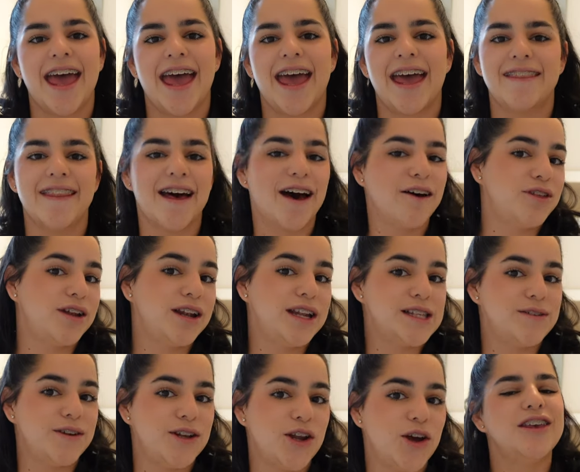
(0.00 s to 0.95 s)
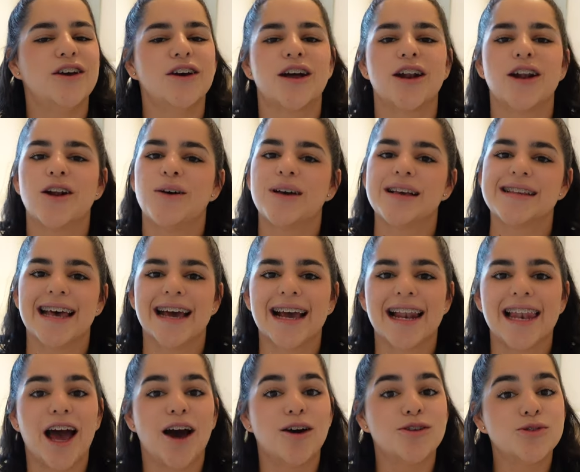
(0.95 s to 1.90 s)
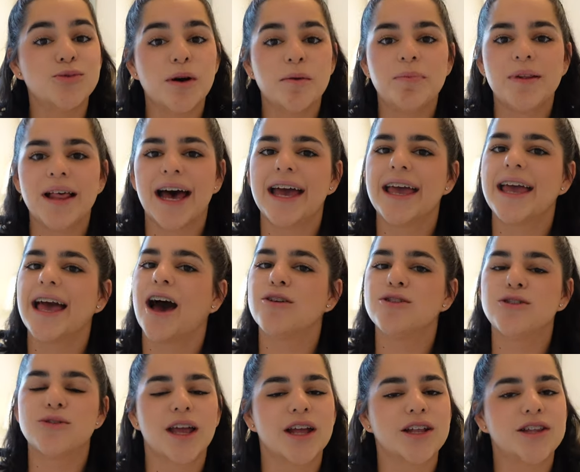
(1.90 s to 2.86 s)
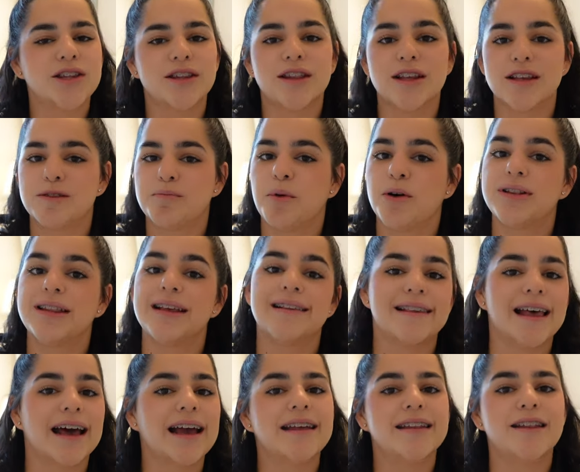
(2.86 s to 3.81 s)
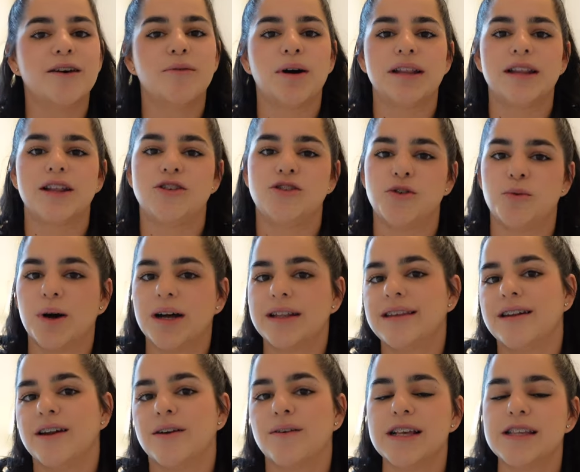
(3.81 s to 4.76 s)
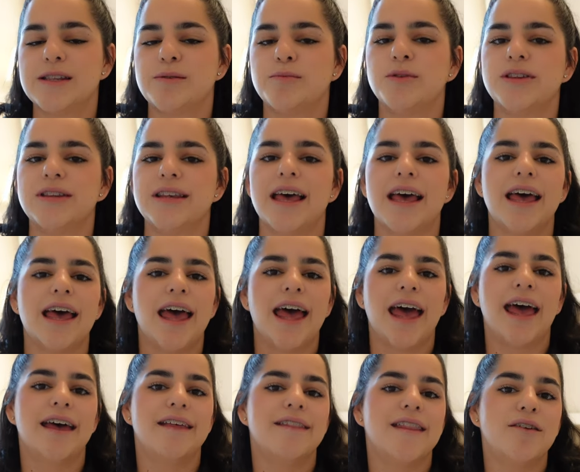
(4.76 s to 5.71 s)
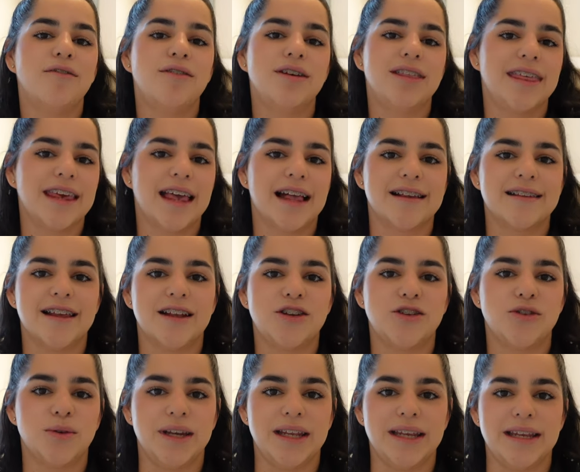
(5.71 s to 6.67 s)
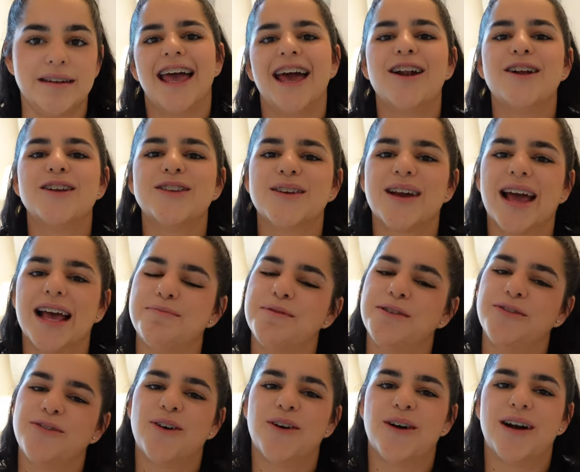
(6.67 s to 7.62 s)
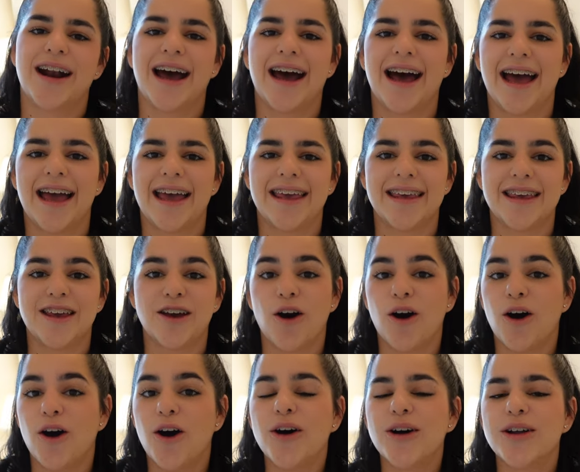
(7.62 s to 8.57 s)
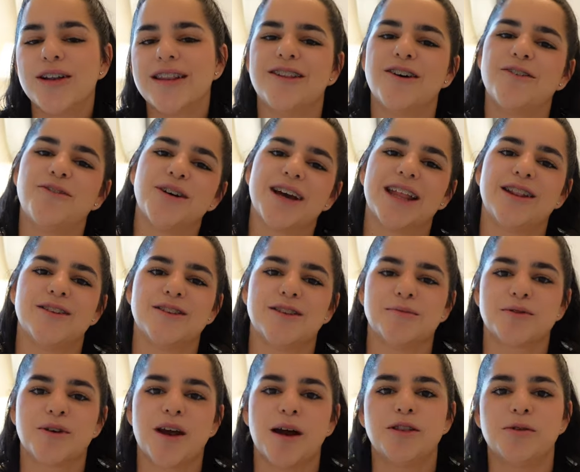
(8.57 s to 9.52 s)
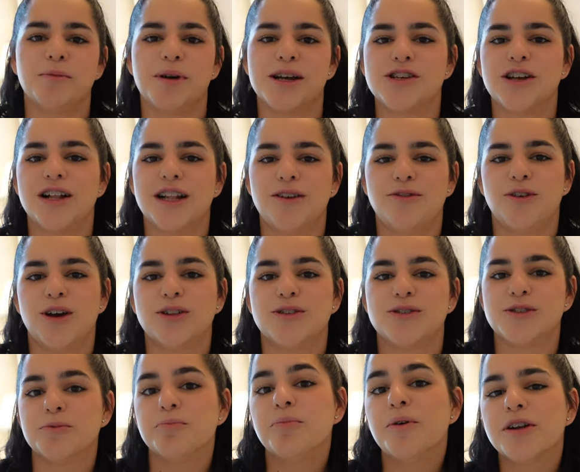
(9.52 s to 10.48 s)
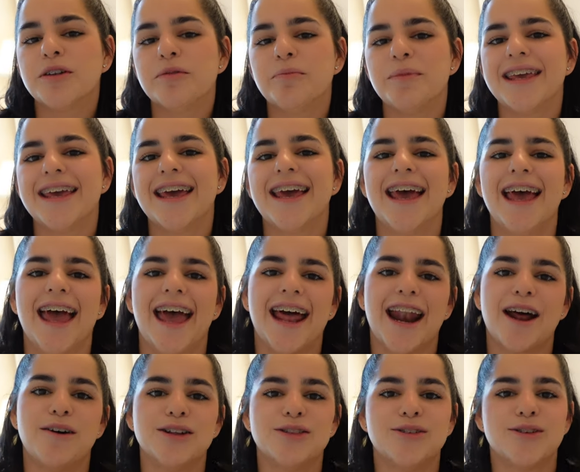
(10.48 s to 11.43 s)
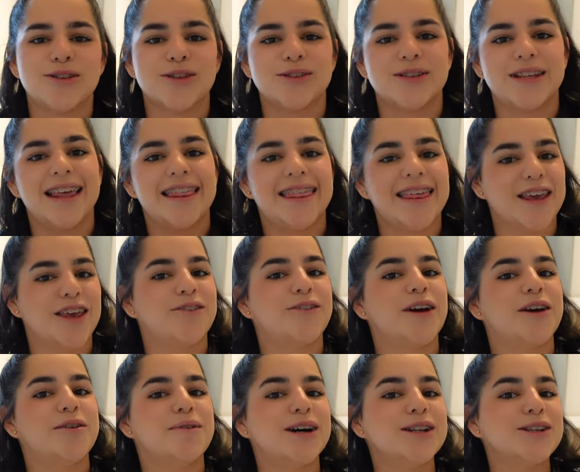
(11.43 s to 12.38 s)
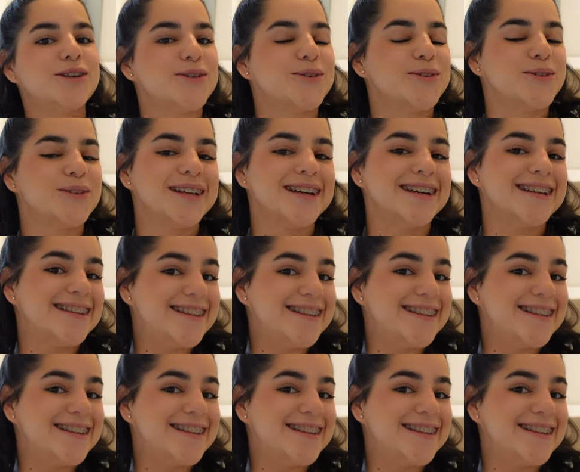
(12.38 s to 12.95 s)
and after this video you're gonna know exactly how to apply, how to get to the spot exactly the one that you want in Erasmus, and everything else that you need. And also guys, before I go on, don't forget to subscribe to my channel if you want to support me. And I want to also say thank you very much to the